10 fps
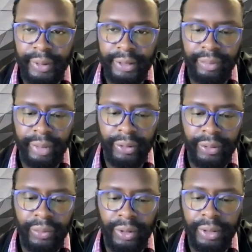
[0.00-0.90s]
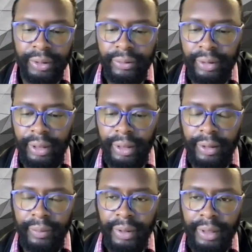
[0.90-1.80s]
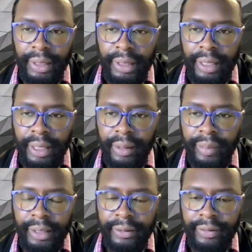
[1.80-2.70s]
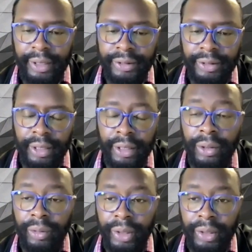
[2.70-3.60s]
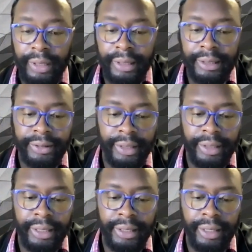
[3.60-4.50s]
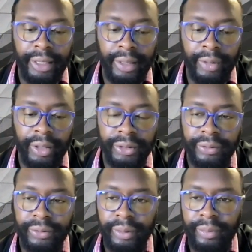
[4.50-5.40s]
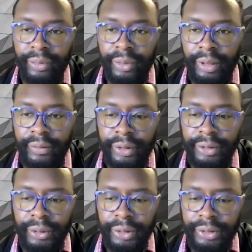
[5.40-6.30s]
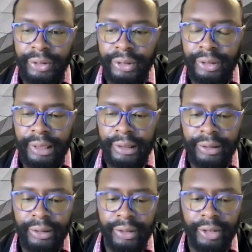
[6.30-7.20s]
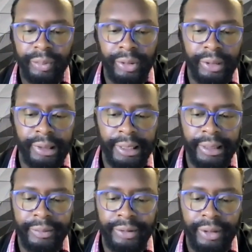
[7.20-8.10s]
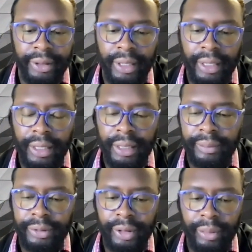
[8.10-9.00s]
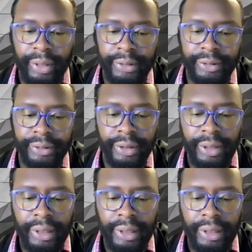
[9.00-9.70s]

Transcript: U.S. medal won by the first gold medal, that is, and then also from one of the first torches in the 1936 Berlin Games to the present.